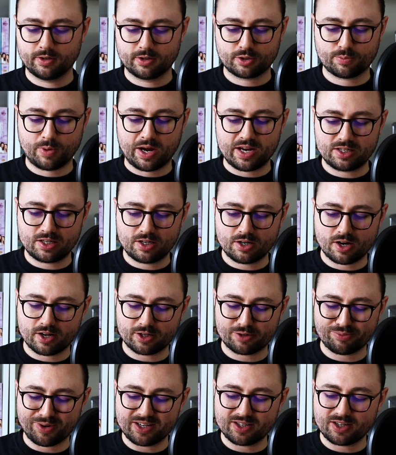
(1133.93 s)
Spicy,
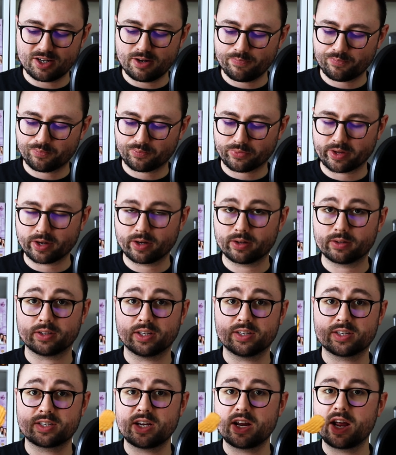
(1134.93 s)
not spicy?
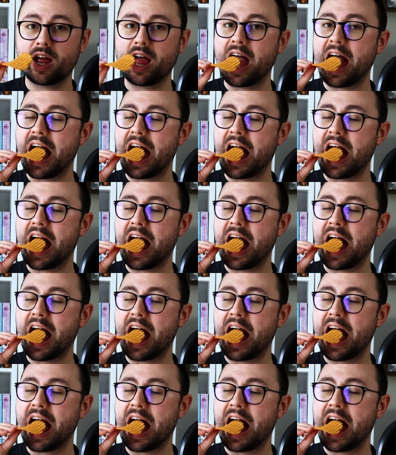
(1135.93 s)
We'll see.